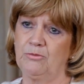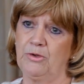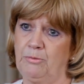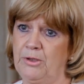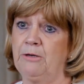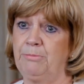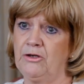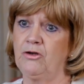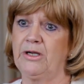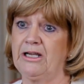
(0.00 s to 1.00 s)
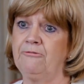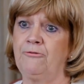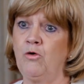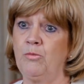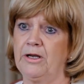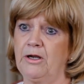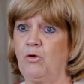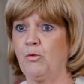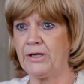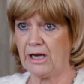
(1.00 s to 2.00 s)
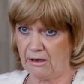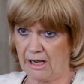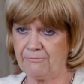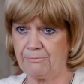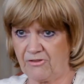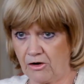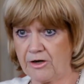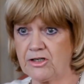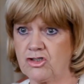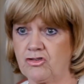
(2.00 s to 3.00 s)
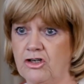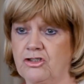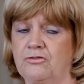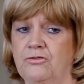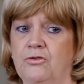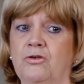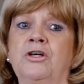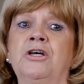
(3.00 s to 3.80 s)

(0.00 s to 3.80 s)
we have been doing informally what we now have far greater structure for.